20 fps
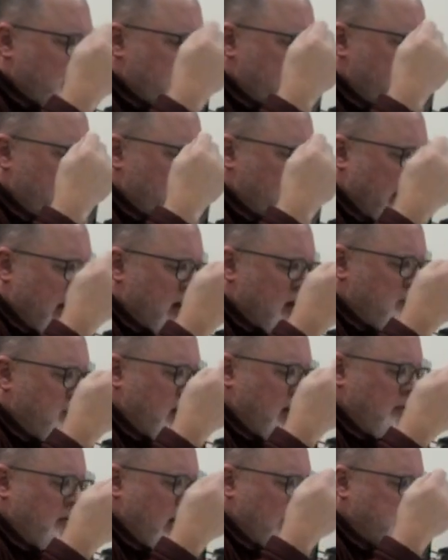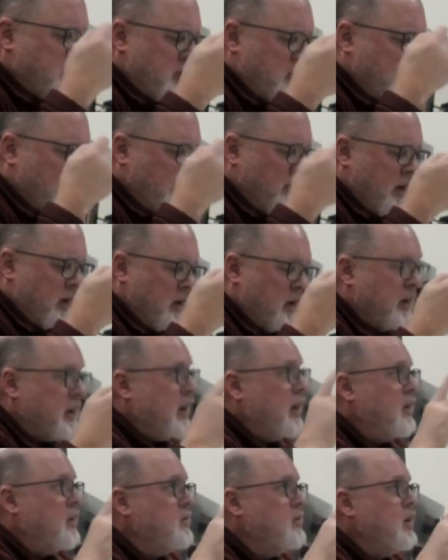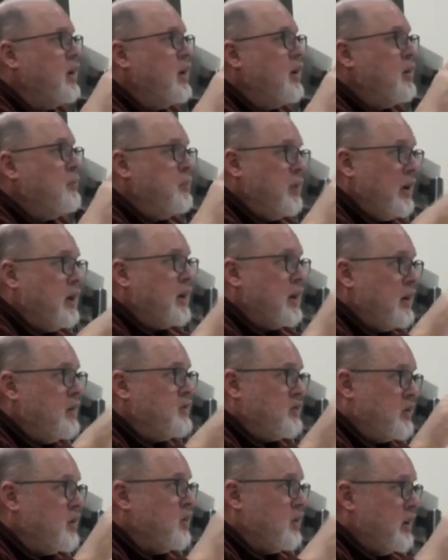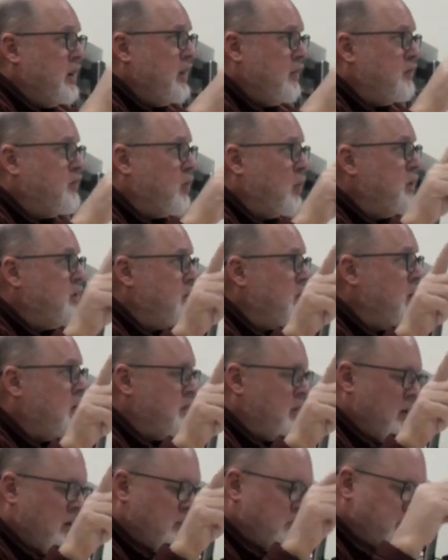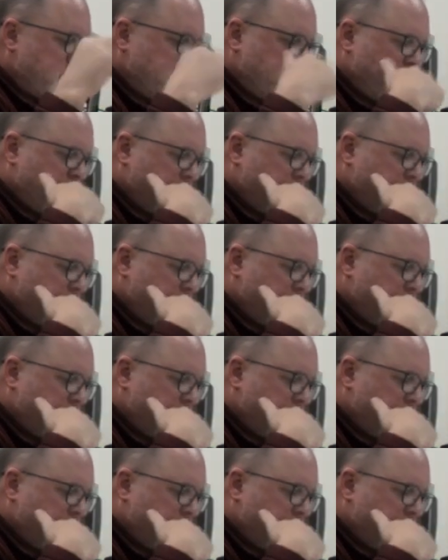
stratum of objectivity, again, being still in and for itself here,